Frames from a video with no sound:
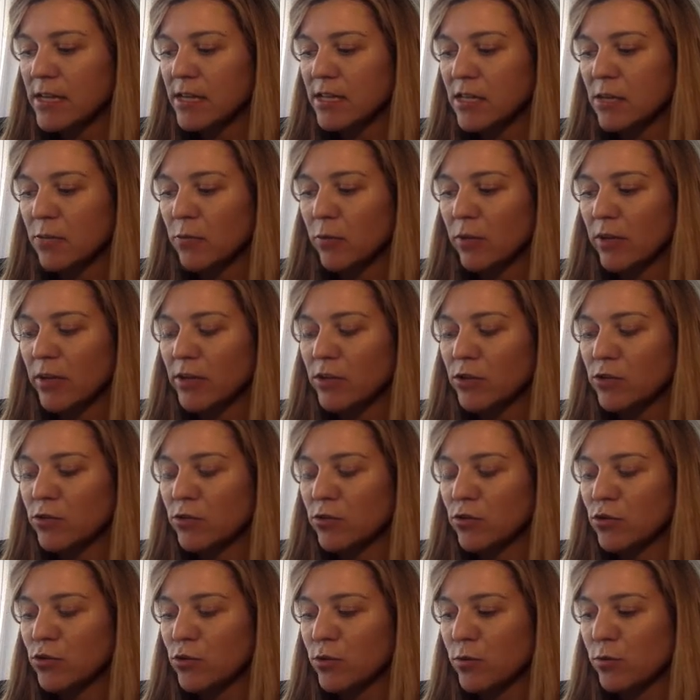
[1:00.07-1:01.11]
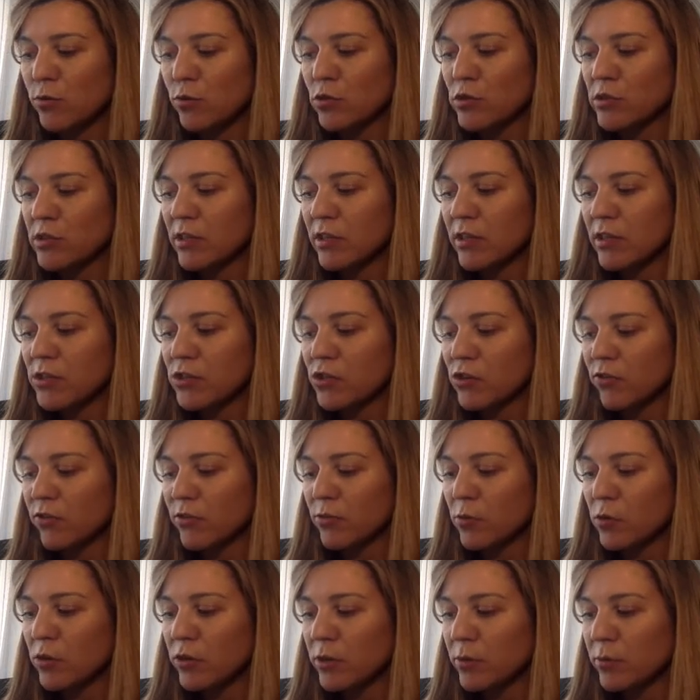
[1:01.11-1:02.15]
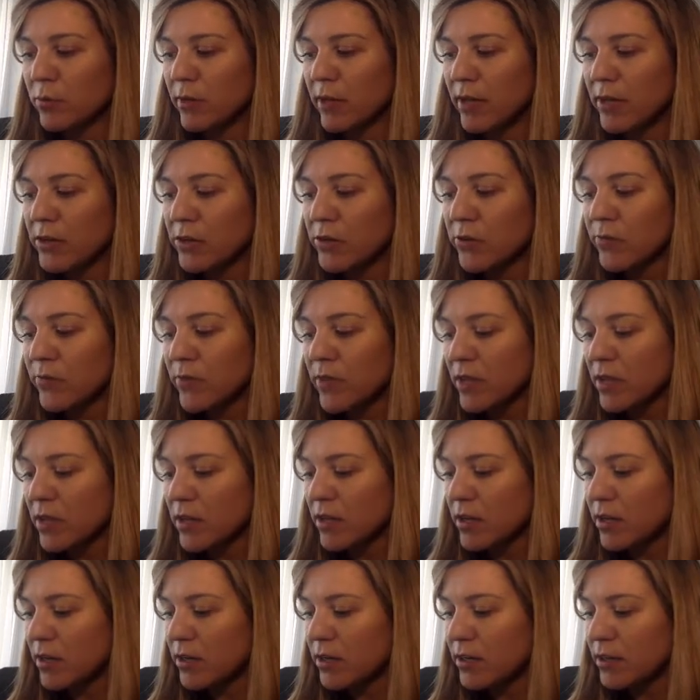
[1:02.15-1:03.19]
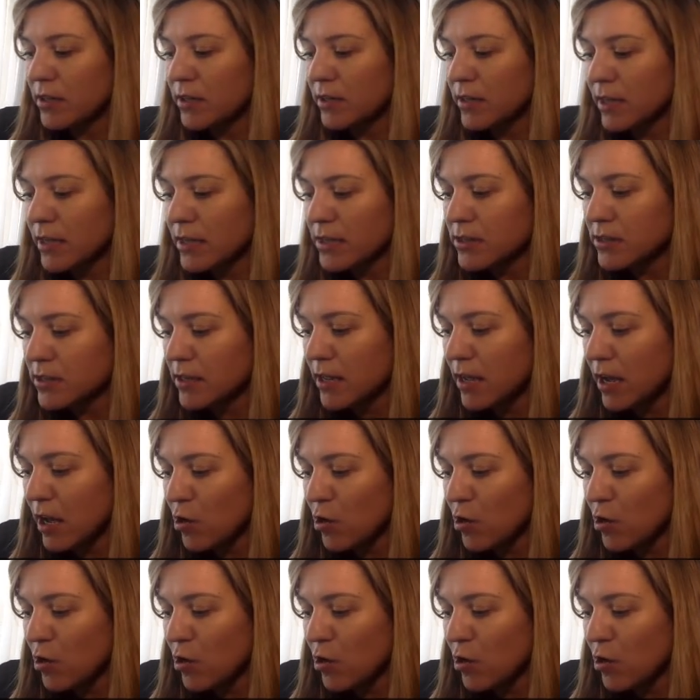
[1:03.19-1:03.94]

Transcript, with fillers: is applied to the two input signals of the multiplier, and in that case the